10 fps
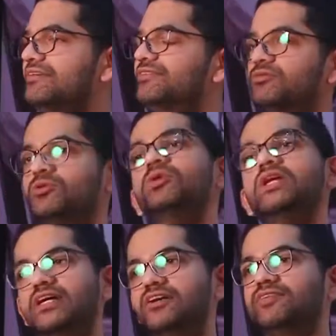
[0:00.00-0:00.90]
the
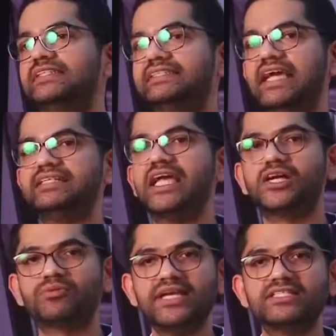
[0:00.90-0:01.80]
ruler of a state
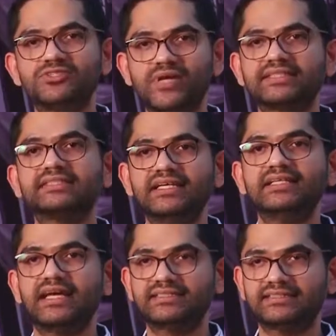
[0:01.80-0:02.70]
agrees to
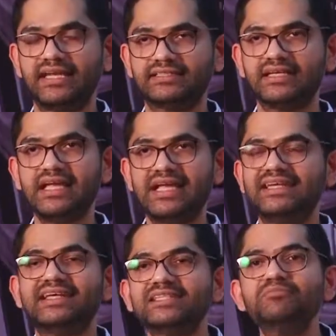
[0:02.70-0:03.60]
accede that state. It
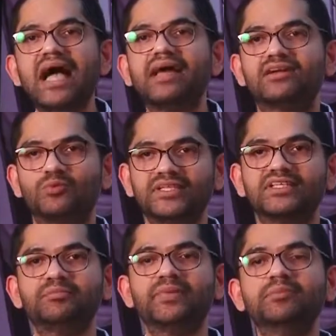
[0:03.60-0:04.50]
doesn't matter whether
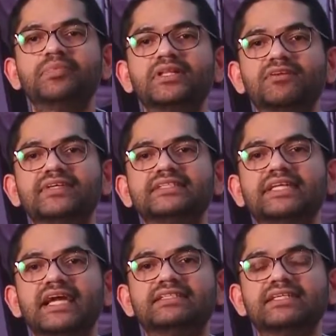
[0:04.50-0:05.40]
the people of a
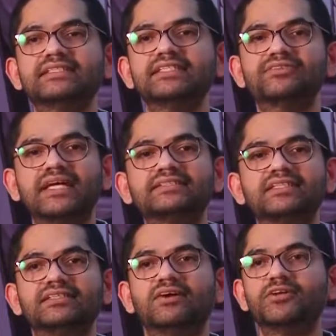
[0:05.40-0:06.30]
state is
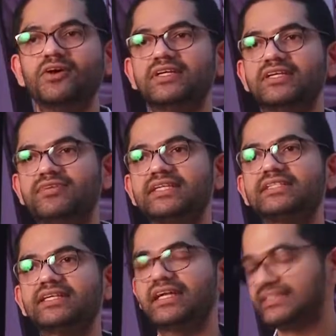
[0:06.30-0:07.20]
interested or not
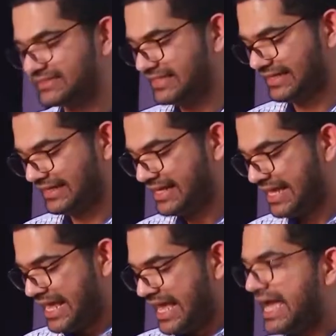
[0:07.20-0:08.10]
interested in acceding.
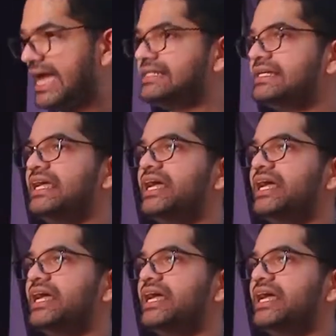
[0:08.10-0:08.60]
And